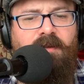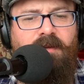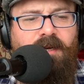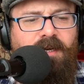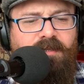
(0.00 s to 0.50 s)

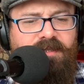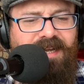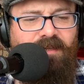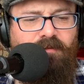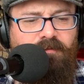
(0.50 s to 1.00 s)

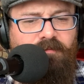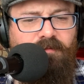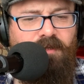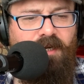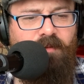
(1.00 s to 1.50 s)

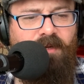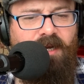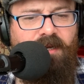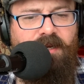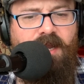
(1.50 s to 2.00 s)
hiding
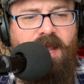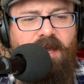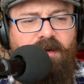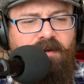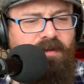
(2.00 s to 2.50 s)
behind a
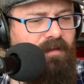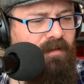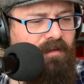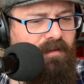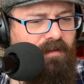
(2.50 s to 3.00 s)

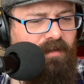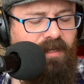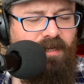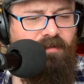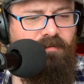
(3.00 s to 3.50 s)

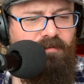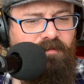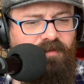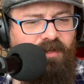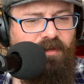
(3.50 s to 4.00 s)
nail.
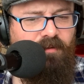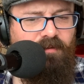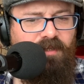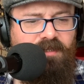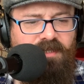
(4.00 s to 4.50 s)
So
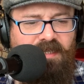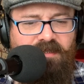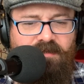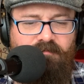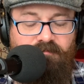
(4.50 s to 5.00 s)
these
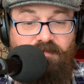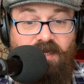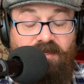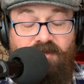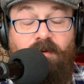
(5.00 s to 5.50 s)
things,
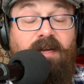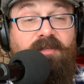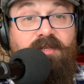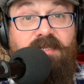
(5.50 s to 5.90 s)
they do actually